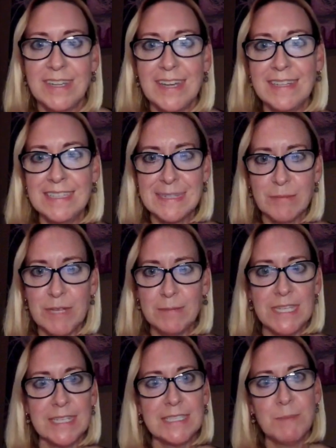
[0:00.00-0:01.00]
And then sometimes
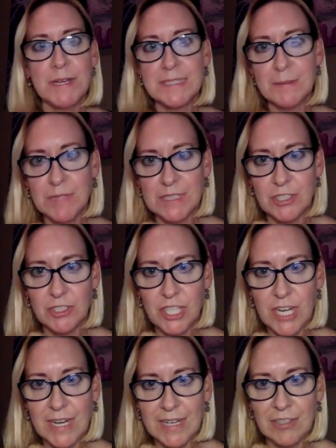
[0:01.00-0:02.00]
they expect something to
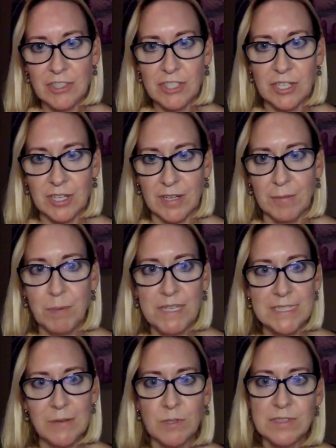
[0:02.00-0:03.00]
change based
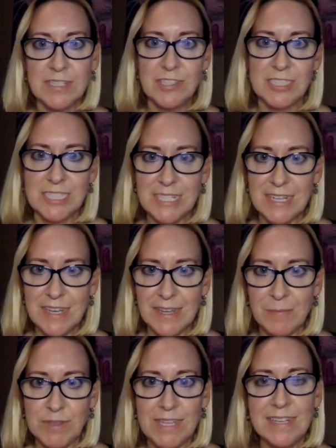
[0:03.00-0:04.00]
on what they just did,
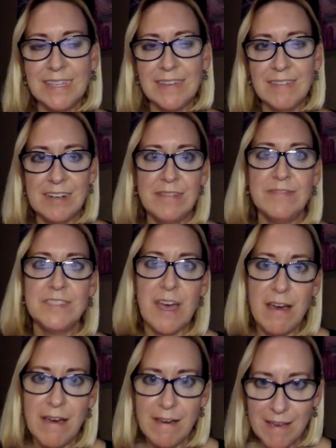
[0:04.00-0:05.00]
but they didn't give it enough
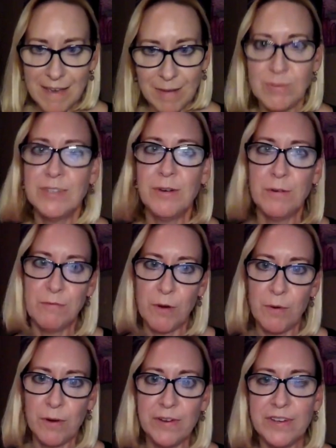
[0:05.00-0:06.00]
time to go
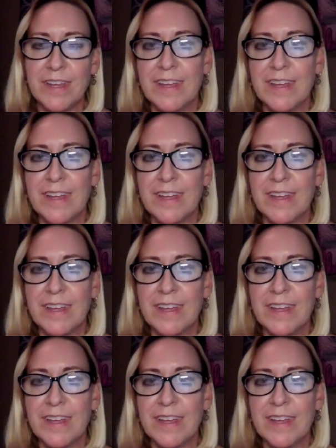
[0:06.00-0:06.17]
forward.